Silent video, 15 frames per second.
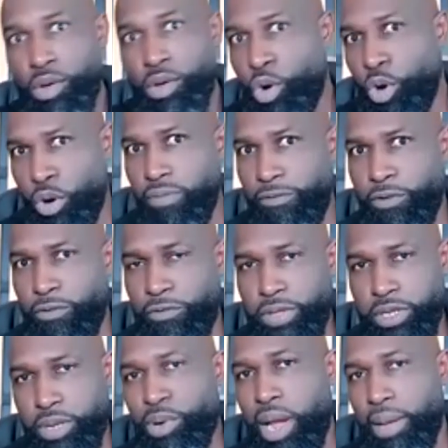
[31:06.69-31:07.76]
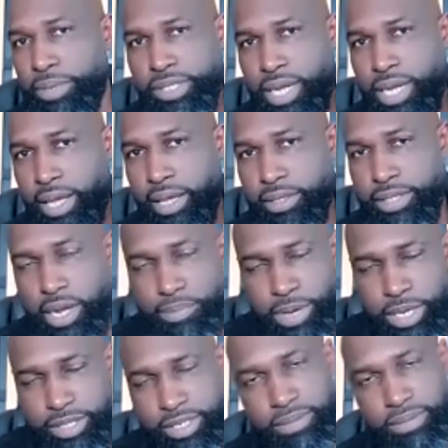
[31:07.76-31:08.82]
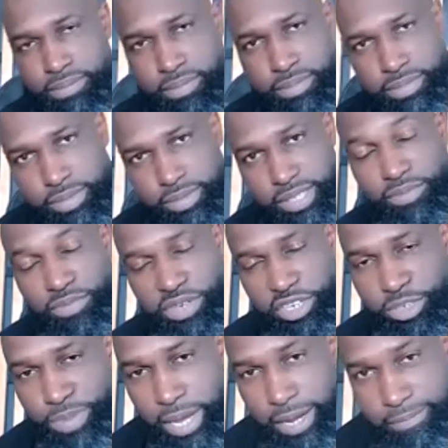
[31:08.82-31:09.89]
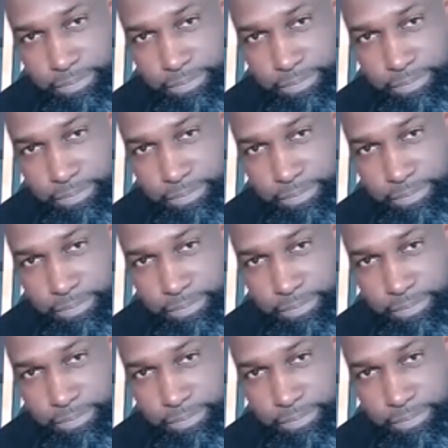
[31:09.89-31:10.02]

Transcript: or fulfilling the promise that I made to him several years back.